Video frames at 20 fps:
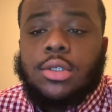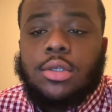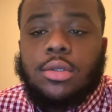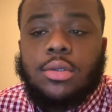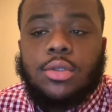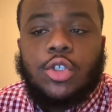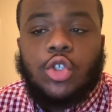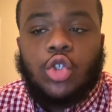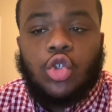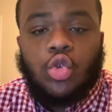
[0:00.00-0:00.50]

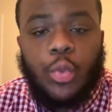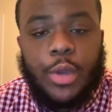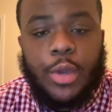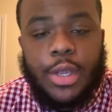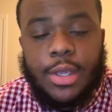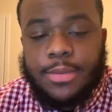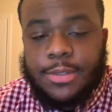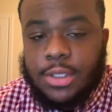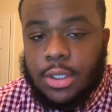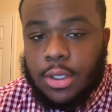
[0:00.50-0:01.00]

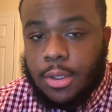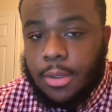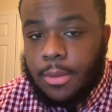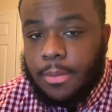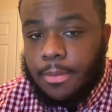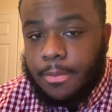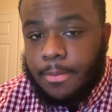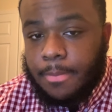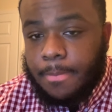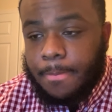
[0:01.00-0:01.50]
sweeps up,
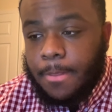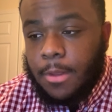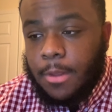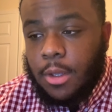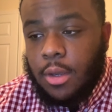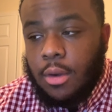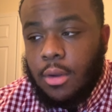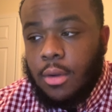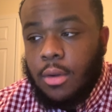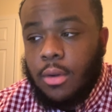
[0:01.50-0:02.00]

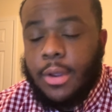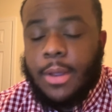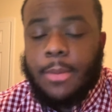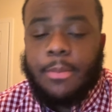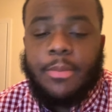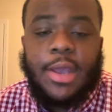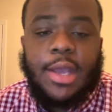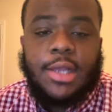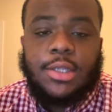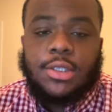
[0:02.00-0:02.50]
and
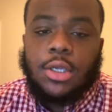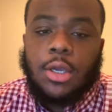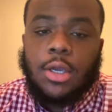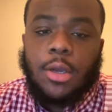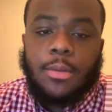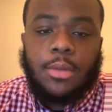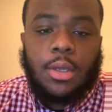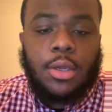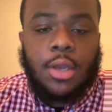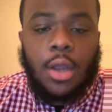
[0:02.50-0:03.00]
picks
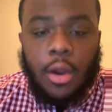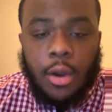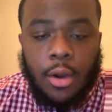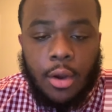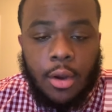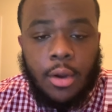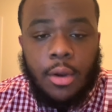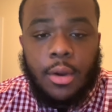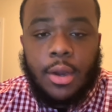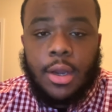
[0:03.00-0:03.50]
up the
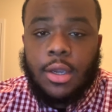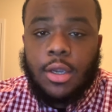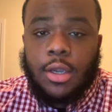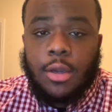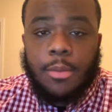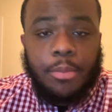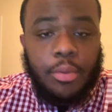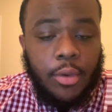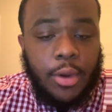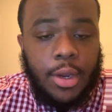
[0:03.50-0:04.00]
dirt and
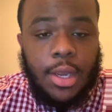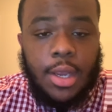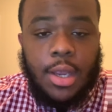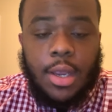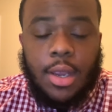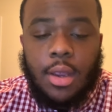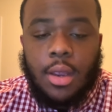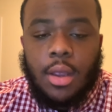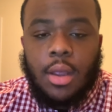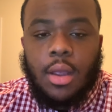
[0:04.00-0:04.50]

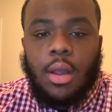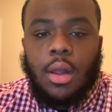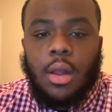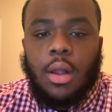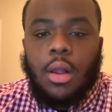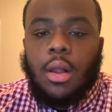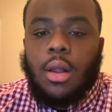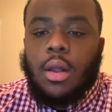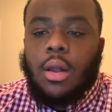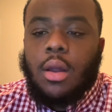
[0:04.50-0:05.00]
debris,
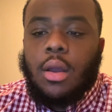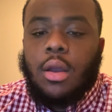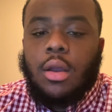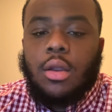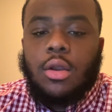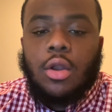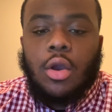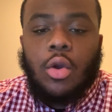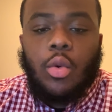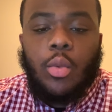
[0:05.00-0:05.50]

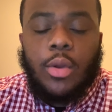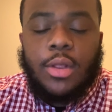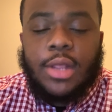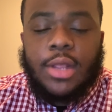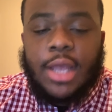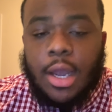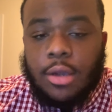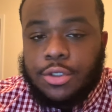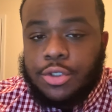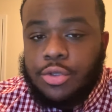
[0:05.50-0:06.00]

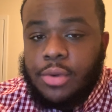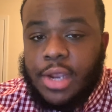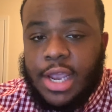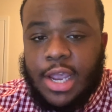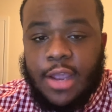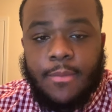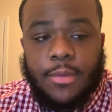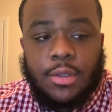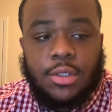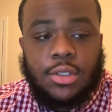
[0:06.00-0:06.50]
without you
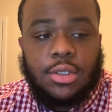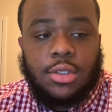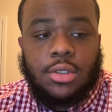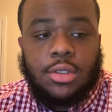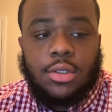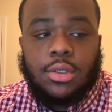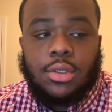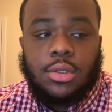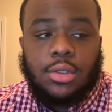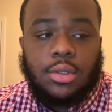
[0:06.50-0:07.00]
having
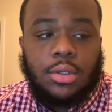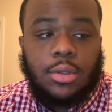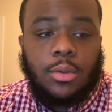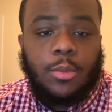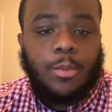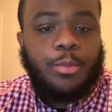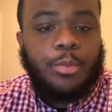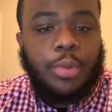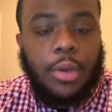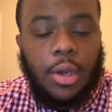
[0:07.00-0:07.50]
to
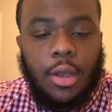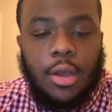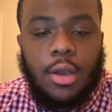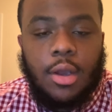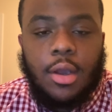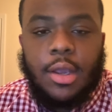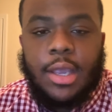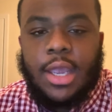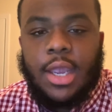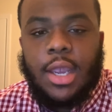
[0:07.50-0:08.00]

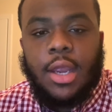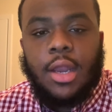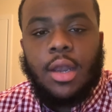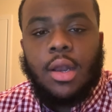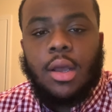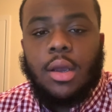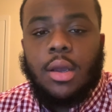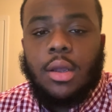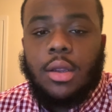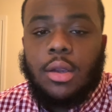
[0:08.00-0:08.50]
plug in
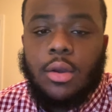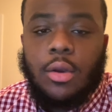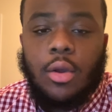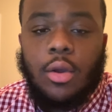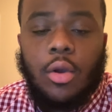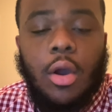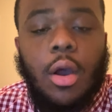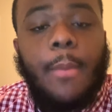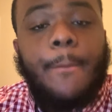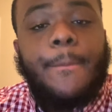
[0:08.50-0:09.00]

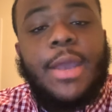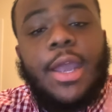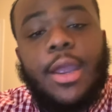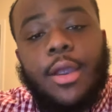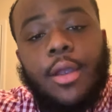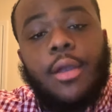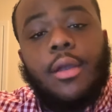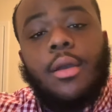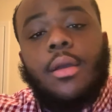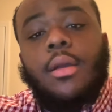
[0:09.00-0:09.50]
a
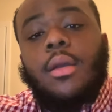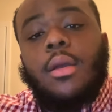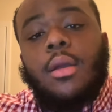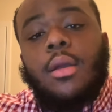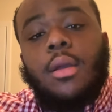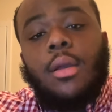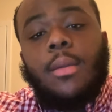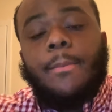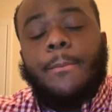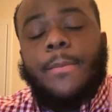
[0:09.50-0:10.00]
bigger
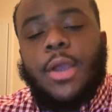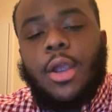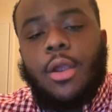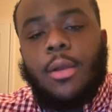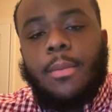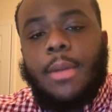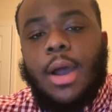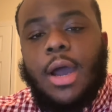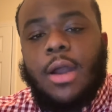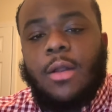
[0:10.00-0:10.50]

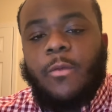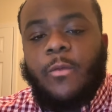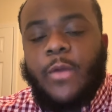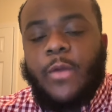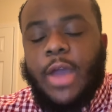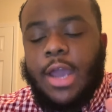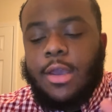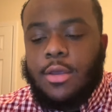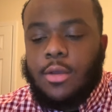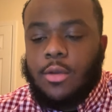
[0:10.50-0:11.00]
model
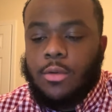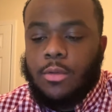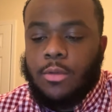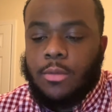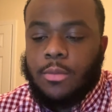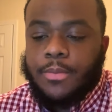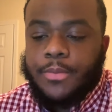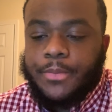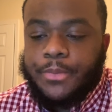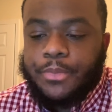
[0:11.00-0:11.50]

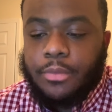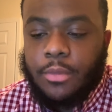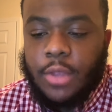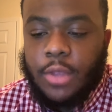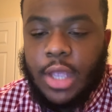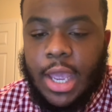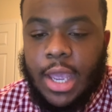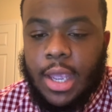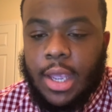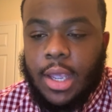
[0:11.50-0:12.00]
vacuum
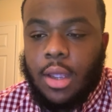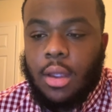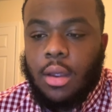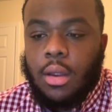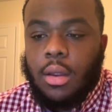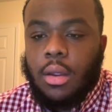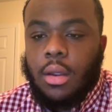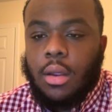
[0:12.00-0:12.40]
and